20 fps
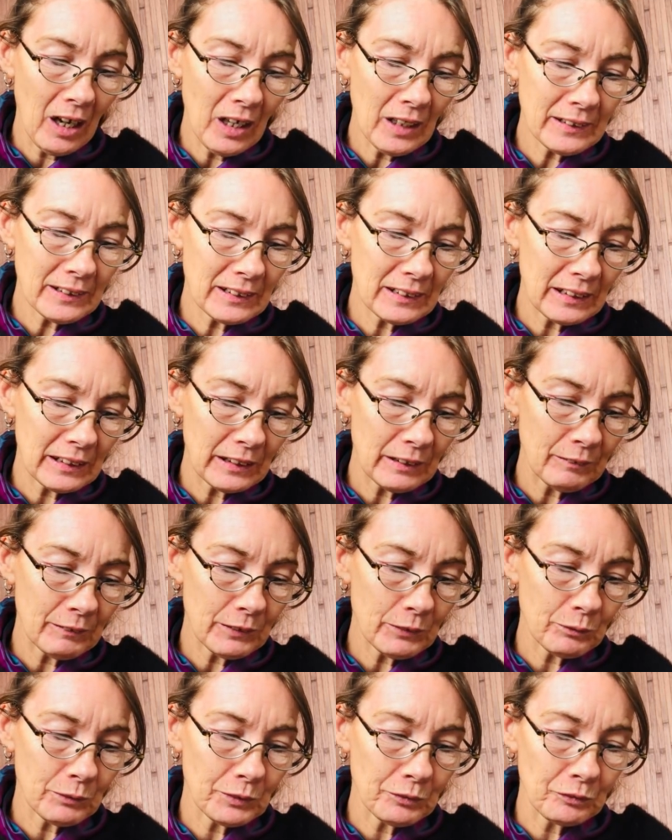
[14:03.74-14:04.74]

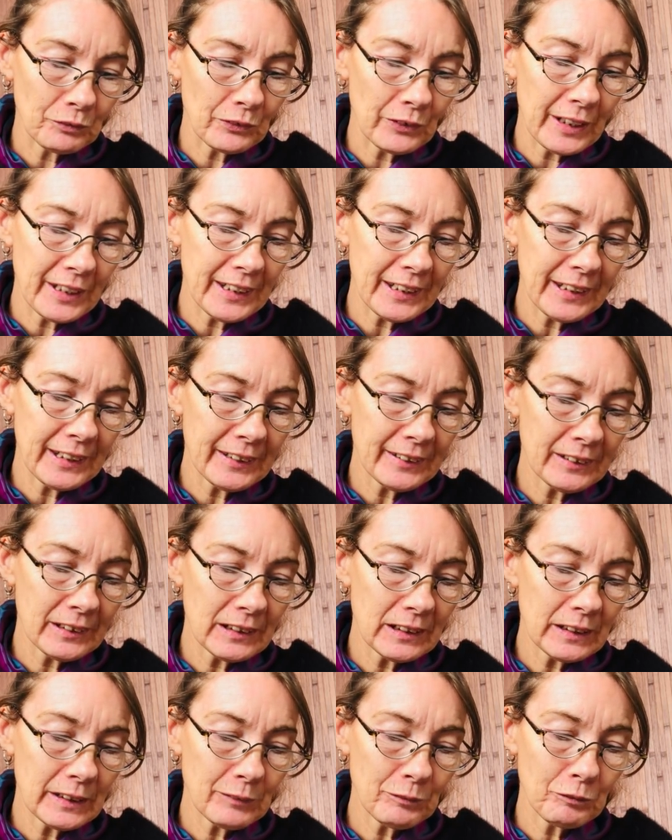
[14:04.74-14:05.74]
ourselves with
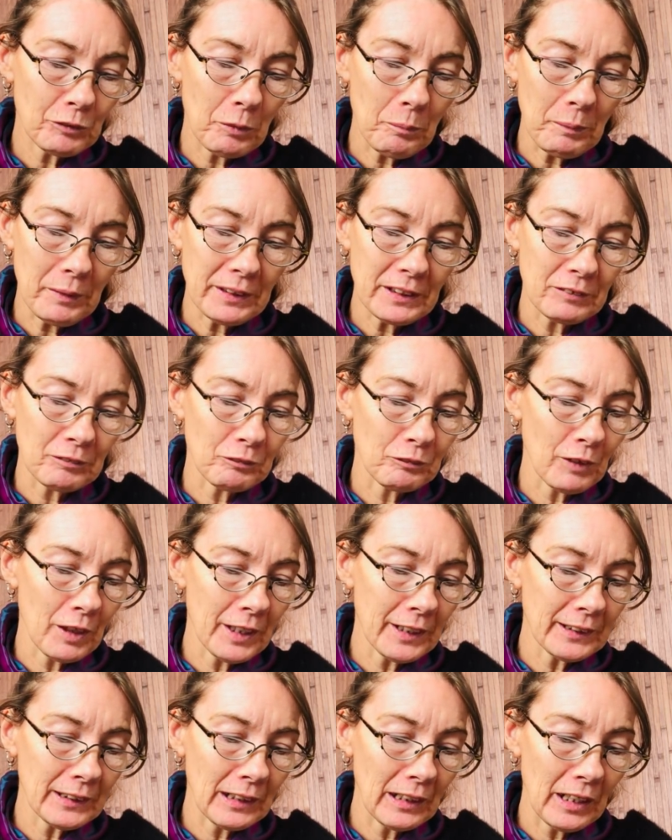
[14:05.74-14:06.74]
radiance from the
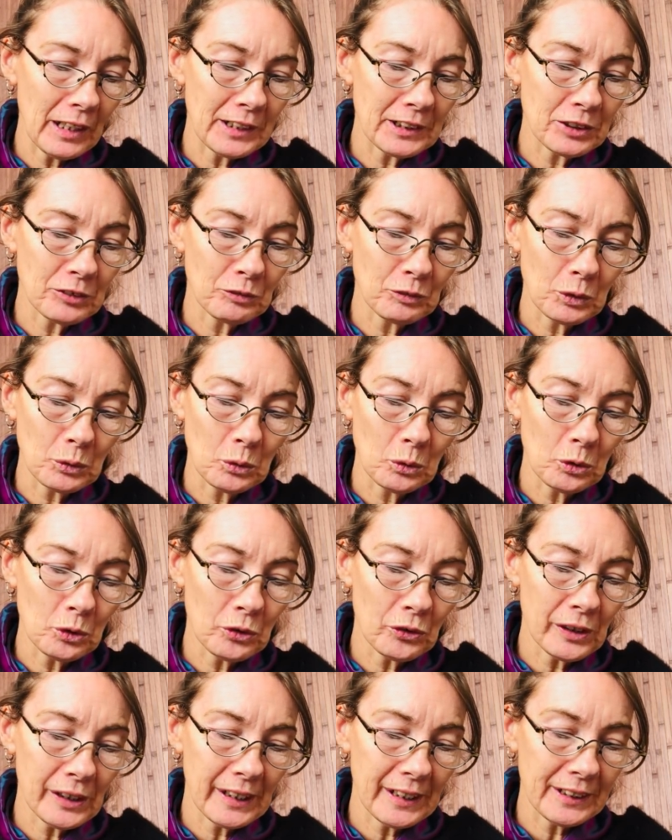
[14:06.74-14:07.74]
divine light of all
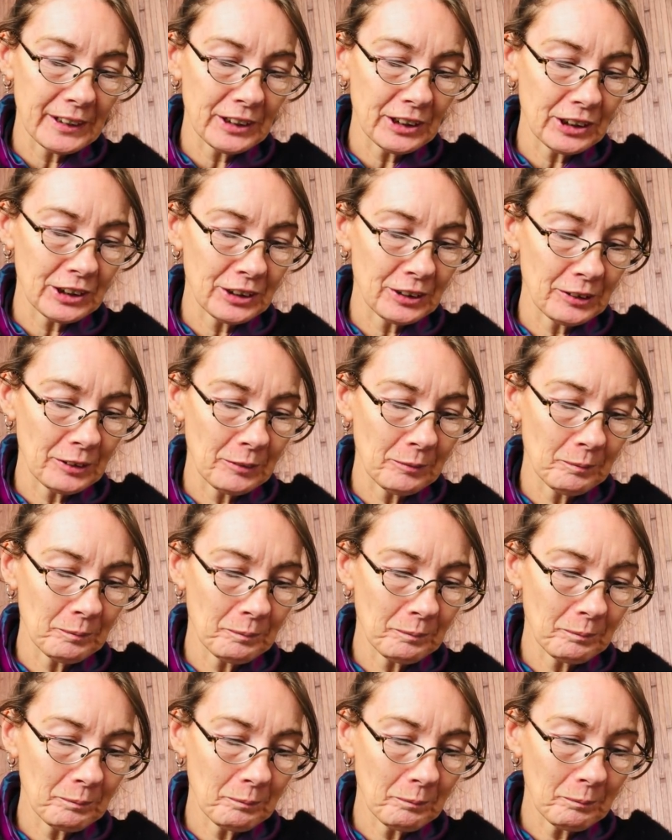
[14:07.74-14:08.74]
creation.
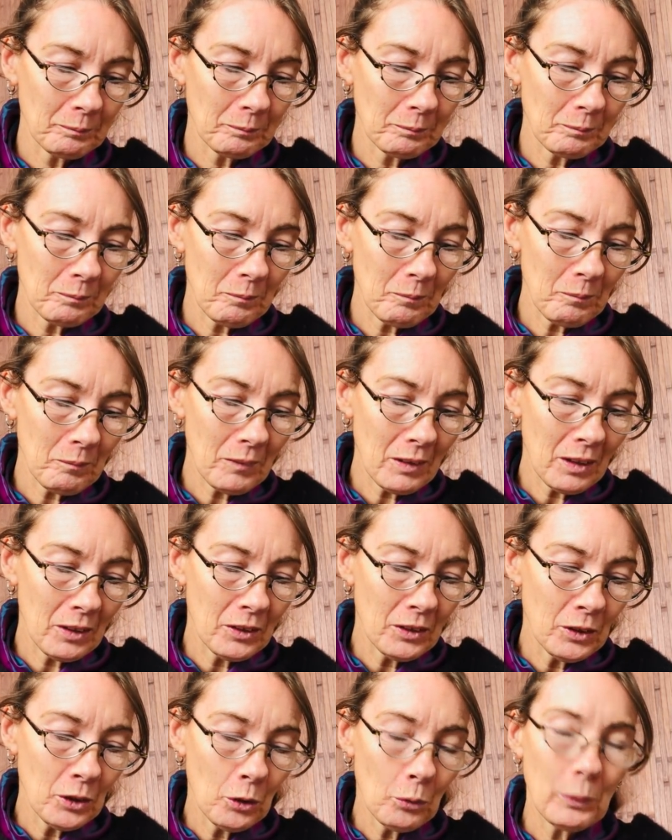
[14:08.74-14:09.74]

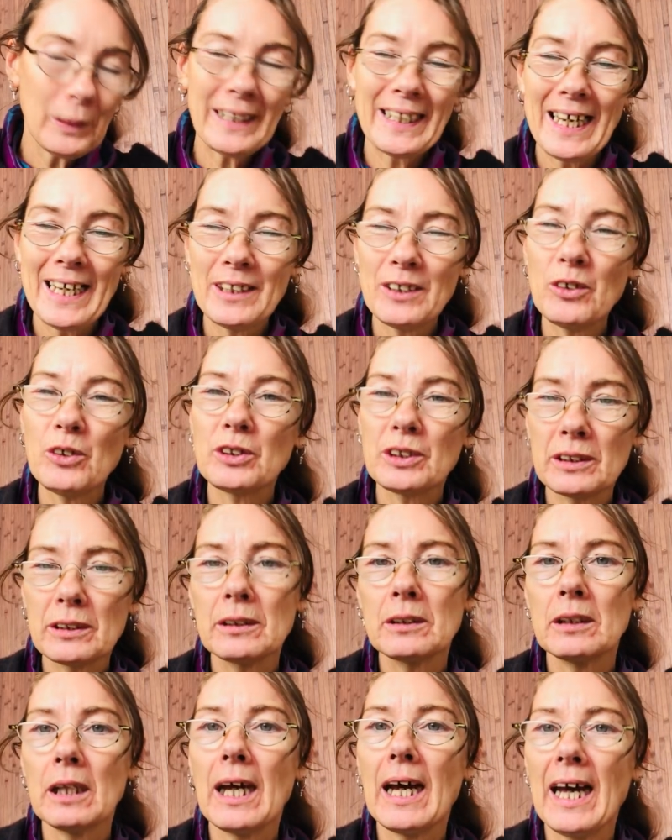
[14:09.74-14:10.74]
We cannot
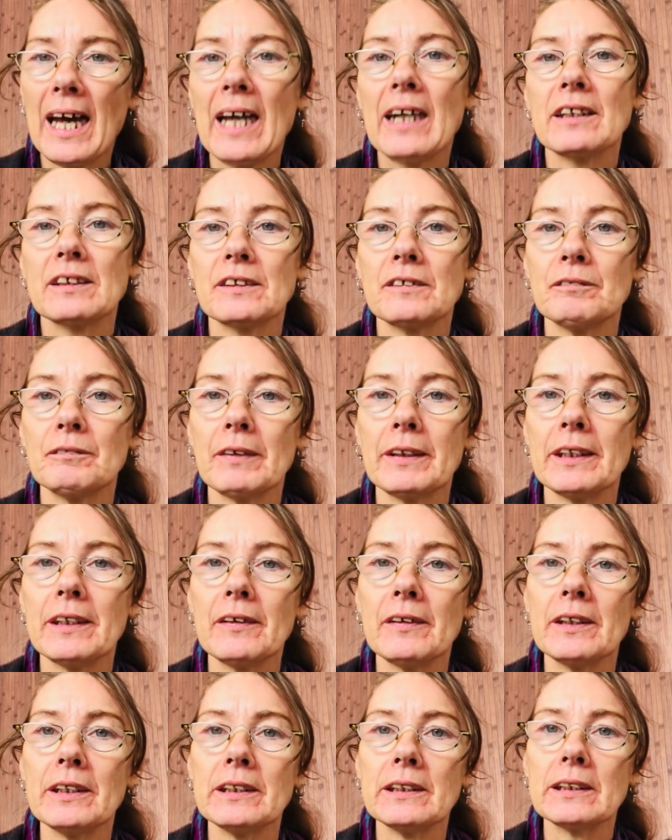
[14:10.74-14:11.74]

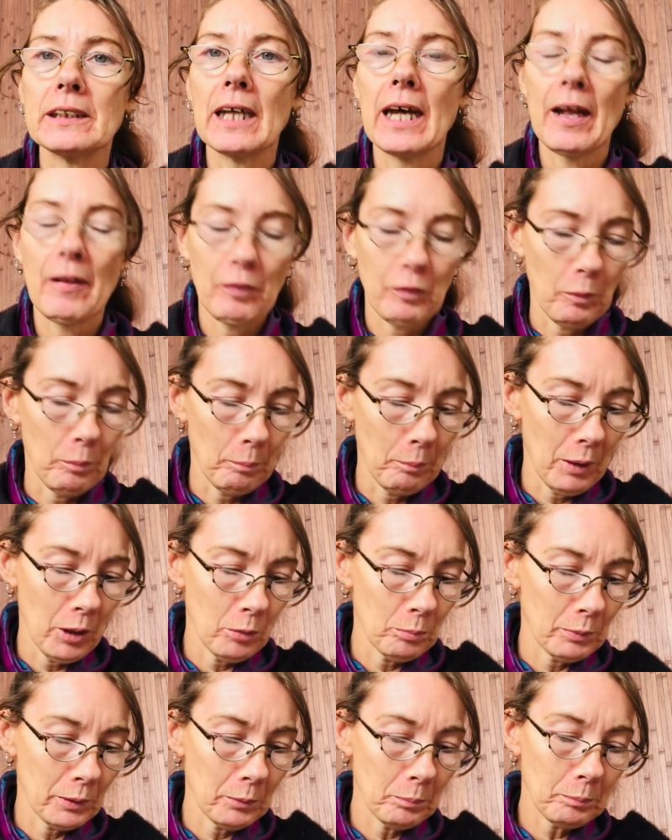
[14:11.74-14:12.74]
activate this at the
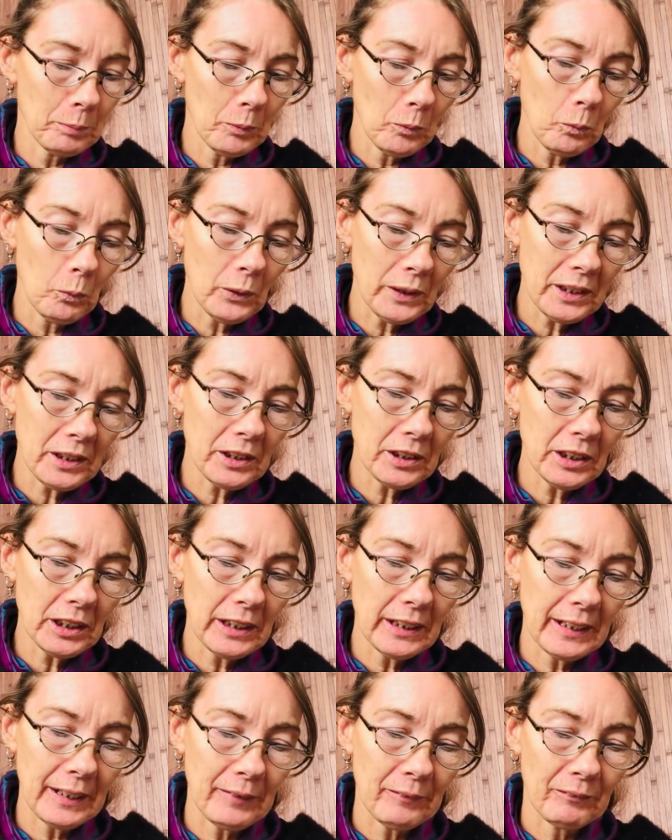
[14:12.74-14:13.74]
moment, but we
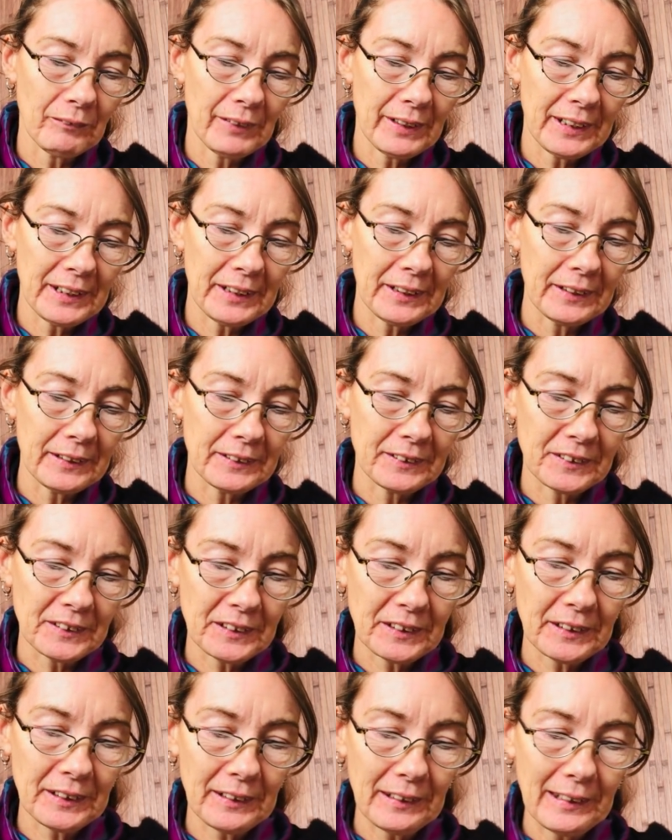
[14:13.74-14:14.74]
can get ready as
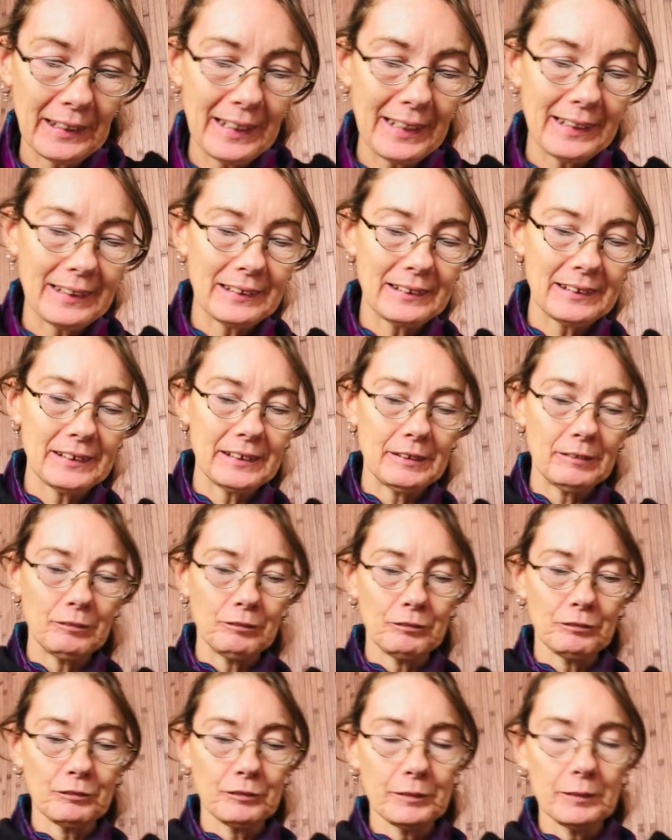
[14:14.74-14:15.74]
a collective.
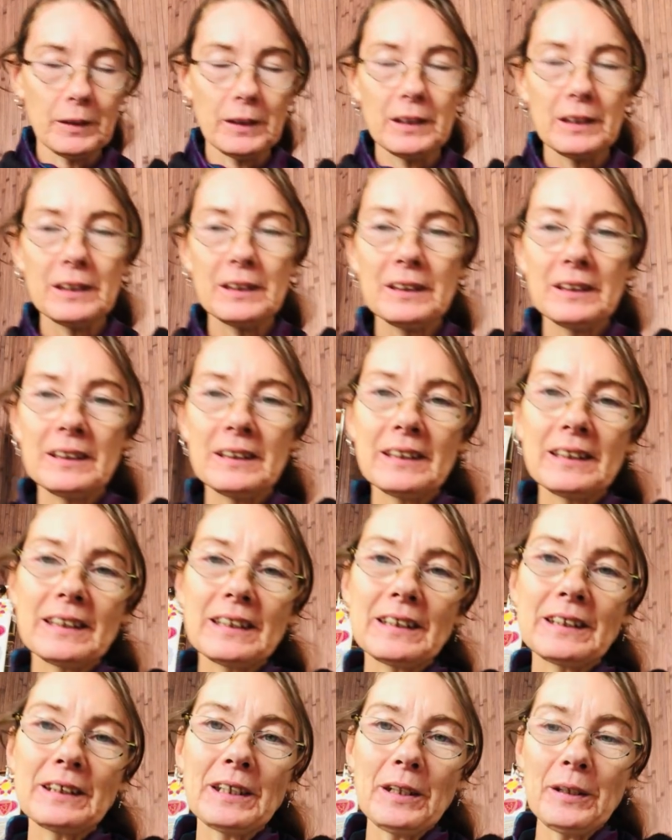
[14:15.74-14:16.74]

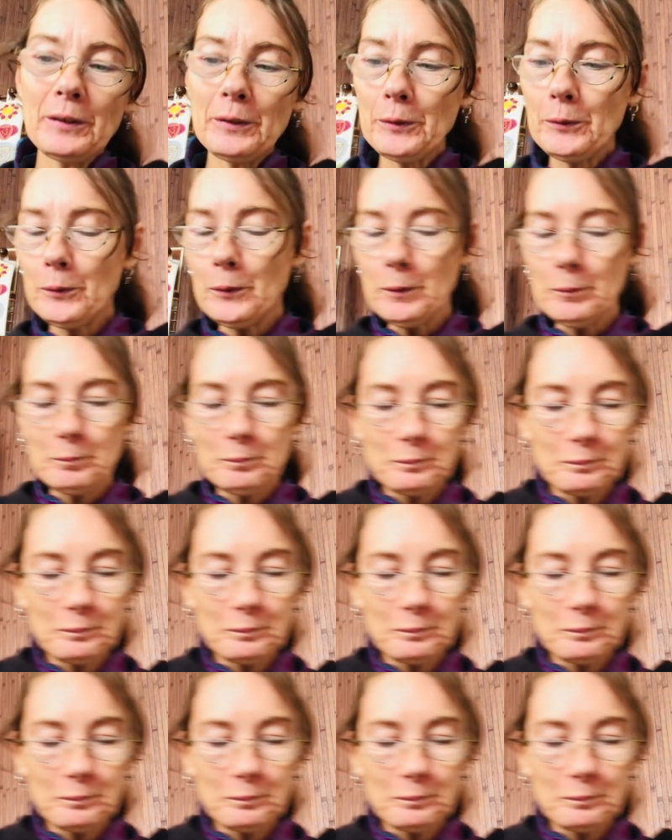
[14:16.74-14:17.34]
So